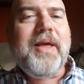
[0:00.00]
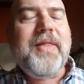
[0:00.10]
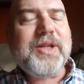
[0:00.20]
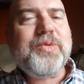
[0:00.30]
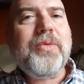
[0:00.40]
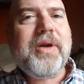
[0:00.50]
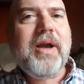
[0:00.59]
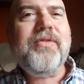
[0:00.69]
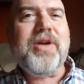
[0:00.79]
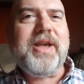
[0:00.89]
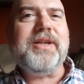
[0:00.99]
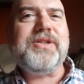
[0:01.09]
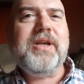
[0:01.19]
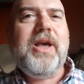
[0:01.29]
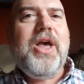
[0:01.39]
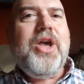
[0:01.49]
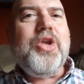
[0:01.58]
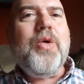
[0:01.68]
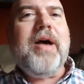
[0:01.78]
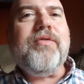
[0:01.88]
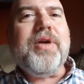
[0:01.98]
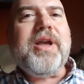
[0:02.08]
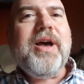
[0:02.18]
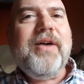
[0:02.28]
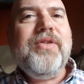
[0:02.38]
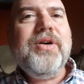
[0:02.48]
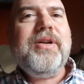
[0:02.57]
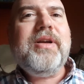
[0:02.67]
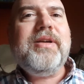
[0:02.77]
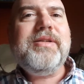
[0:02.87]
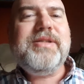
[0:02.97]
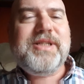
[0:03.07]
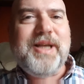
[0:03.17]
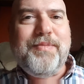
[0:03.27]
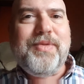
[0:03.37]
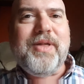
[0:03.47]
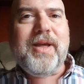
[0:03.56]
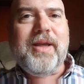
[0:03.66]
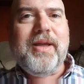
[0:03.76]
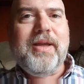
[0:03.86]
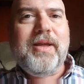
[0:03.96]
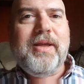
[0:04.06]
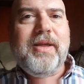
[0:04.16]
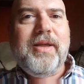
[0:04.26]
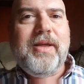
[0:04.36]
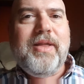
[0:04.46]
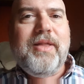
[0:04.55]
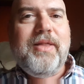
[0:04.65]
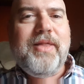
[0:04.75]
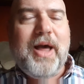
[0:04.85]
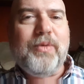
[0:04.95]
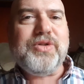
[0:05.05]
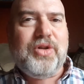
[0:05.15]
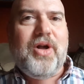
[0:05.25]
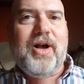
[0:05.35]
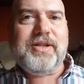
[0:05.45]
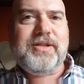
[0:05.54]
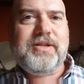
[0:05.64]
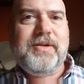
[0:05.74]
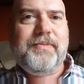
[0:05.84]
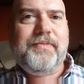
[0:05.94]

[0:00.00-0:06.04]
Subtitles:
And that's what recovery is. You have recovered something that was lost.